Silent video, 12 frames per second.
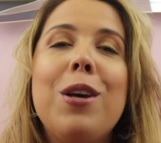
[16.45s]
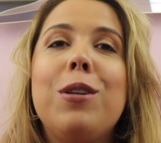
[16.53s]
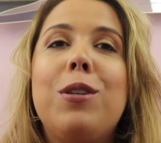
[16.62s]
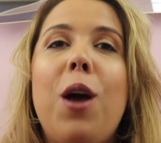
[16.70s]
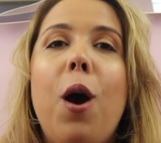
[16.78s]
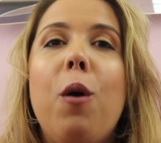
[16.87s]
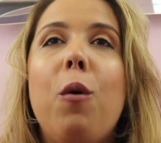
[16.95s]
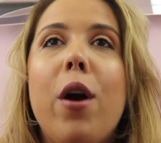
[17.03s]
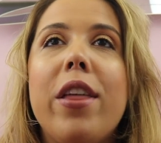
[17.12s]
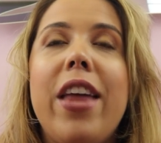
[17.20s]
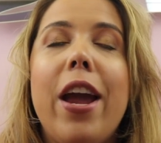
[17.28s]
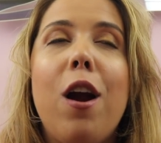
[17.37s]

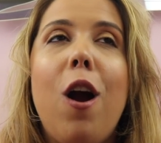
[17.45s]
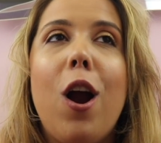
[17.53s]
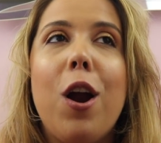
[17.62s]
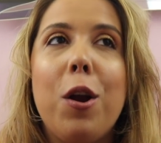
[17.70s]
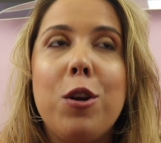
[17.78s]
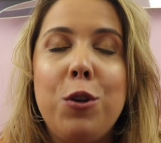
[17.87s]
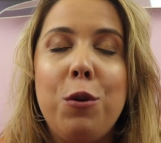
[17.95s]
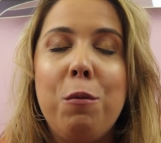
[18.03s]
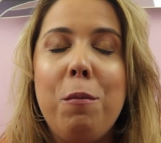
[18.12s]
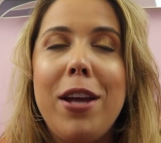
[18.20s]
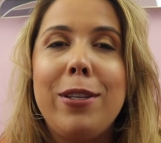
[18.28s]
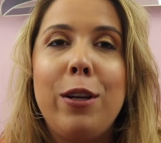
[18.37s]
So they are two
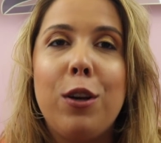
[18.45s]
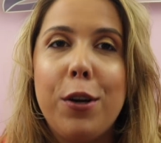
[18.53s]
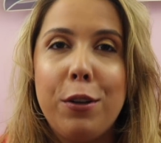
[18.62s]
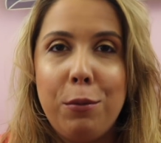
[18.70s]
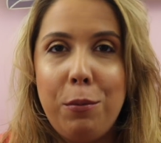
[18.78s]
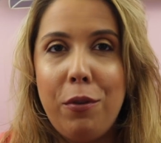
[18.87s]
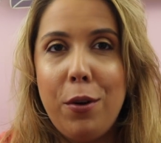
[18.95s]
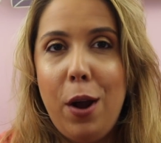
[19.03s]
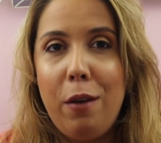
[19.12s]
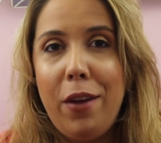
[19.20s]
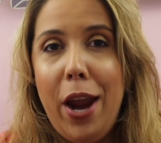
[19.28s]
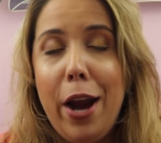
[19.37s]
amazing girls from the
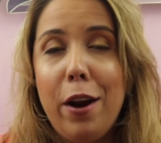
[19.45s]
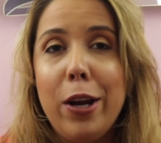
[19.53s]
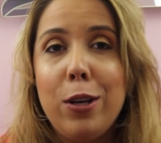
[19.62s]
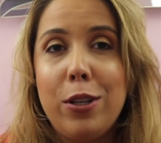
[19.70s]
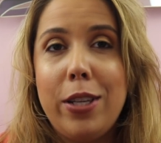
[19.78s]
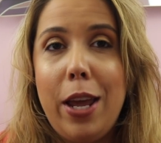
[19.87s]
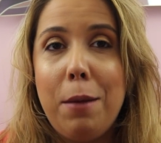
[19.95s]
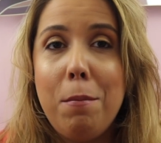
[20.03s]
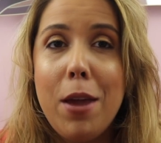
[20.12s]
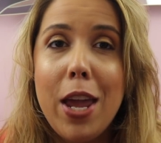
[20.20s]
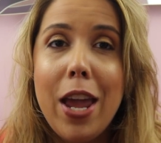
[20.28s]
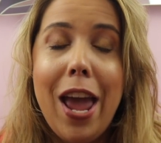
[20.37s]
Philadelphia area just like
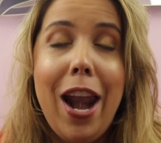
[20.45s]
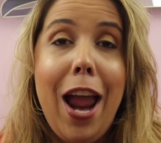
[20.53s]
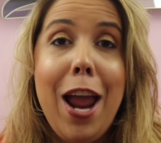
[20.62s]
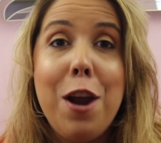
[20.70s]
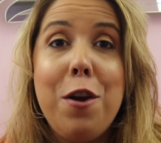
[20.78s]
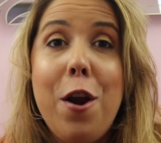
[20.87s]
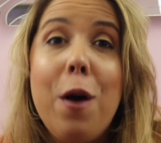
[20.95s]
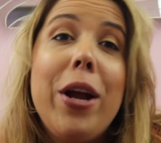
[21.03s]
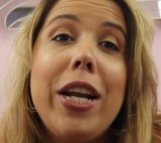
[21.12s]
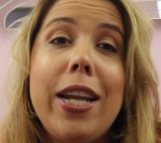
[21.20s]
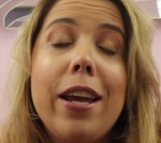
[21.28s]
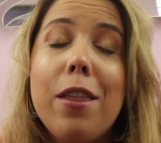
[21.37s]
me, and I had no
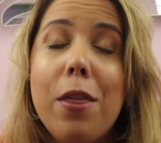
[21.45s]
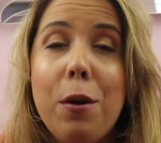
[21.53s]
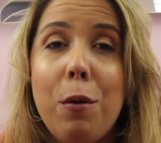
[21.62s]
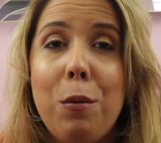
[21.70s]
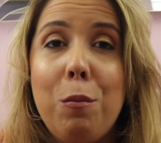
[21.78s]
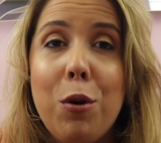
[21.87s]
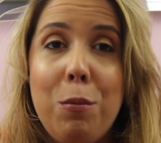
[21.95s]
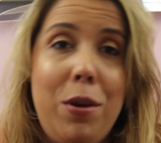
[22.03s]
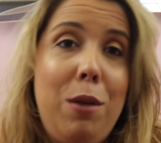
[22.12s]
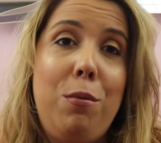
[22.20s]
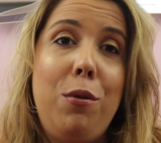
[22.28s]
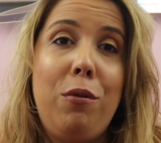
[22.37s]
idea that there were more
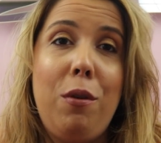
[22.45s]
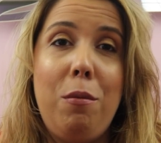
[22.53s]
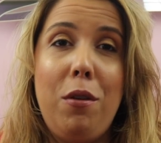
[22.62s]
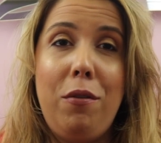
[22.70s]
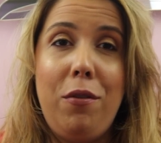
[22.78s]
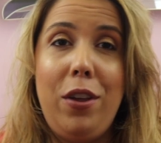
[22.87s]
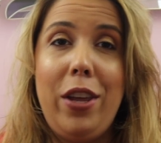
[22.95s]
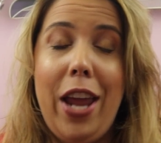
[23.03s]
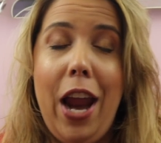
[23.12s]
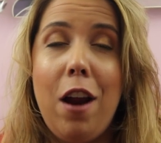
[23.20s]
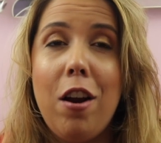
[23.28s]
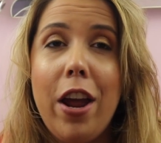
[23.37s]
people from the
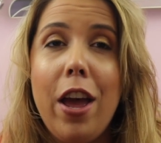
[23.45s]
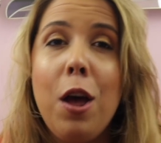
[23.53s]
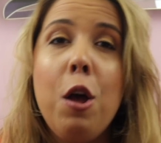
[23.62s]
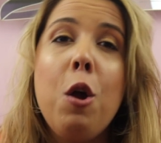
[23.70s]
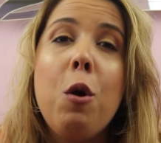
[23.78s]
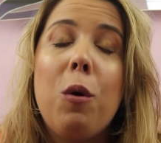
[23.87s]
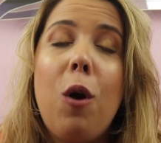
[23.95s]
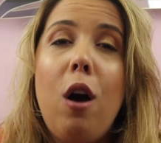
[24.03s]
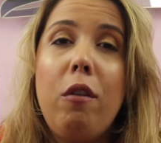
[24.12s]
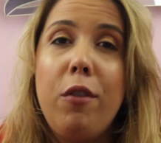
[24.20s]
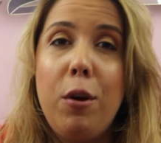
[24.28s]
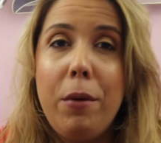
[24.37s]
Philly area. We're
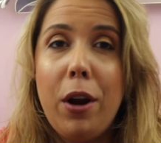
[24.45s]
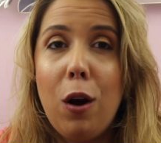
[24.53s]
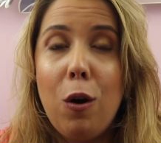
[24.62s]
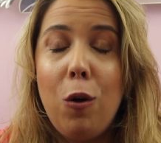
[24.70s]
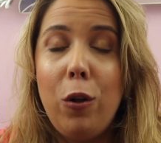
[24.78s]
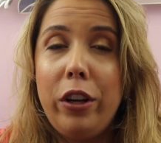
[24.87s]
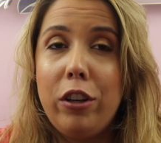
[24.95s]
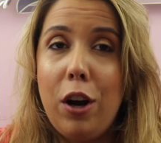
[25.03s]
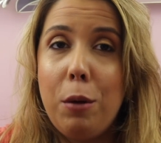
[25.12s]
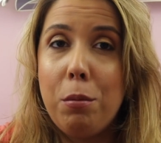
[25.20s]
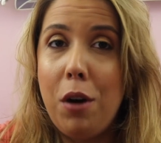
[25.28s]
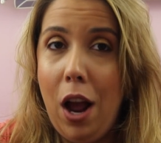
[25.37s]
all filming our Holy
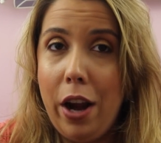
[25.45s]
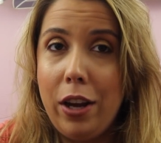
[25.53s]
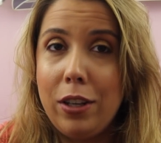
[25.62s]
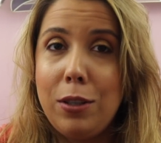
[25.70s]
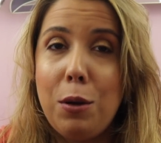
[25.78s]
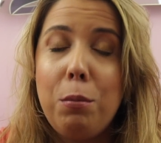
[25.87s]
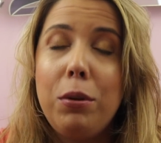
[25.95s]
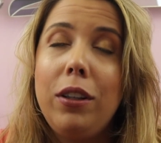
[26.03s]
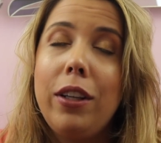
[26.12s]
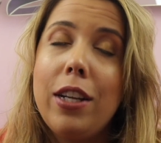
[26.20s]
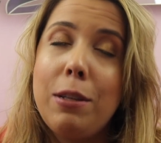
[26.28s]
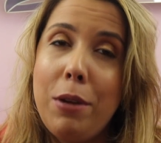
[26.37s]
Grail products, so
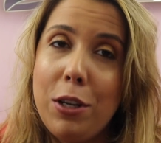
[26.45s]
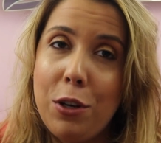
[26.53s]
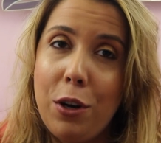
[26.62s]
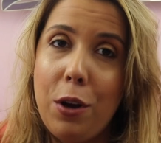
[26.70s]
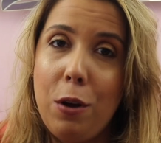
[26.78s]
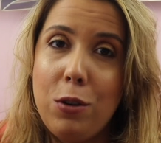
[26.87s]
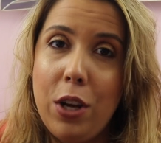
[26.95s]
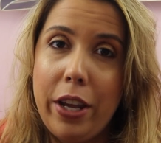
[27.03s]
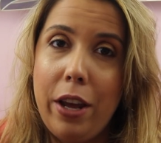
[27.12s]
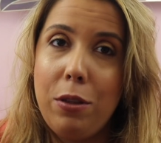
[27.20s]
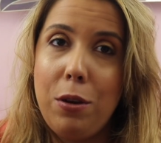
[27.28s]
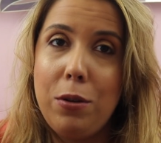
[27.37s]
please make sure to go
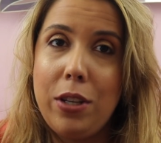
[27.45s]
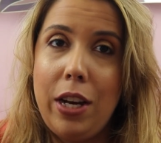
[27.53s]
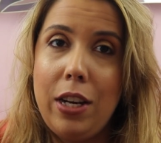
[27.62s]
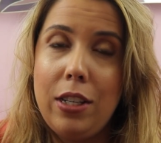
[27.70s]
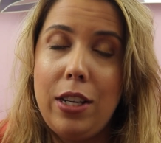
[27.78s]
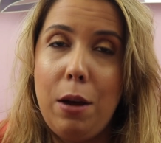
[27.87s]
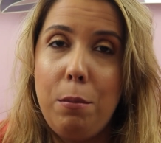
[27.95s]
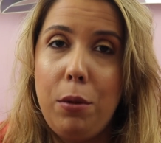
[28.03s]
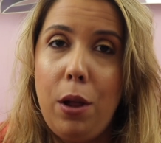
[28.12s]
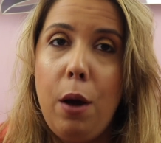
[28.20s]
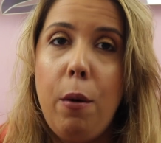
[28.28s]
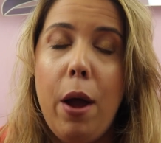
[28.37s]
check out those ladies down
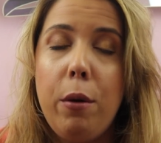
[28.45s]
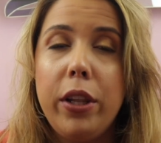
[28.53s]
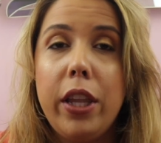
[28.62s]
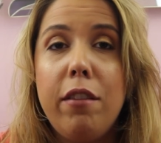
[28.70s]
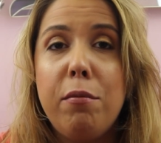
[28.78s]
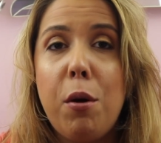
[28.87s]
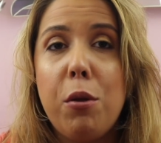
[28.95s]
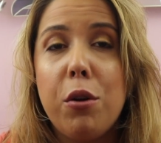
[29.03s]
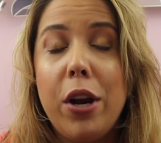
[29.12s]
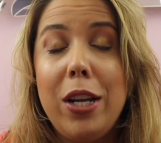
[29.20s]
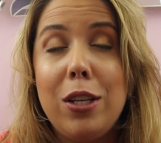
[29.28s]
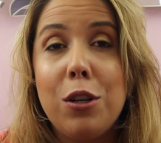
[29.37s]
below. I will leave both
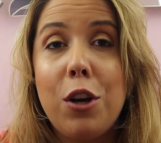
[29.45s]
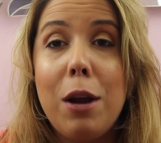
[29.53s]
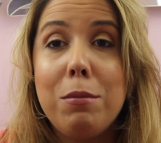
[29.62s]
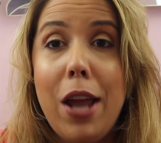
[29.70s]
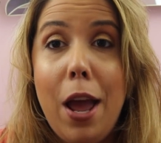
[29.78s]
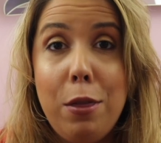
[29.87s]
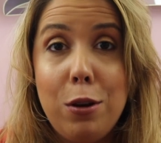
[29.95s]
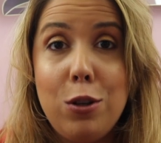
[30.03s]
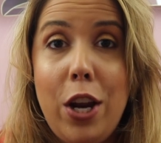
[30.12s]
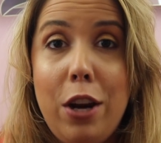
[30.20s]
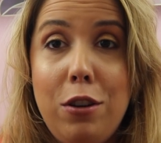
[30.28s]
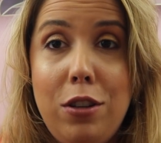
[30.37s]
their Instagrams and their
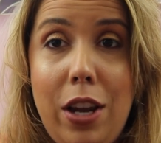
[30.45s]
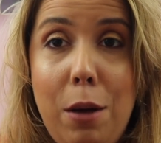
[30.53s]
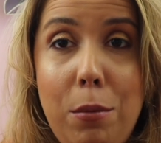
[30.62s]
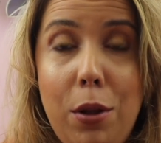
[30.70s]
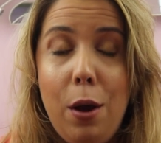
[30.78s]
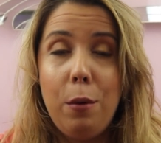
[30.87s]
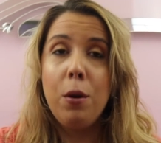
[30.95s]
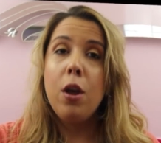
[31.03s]
channels down below.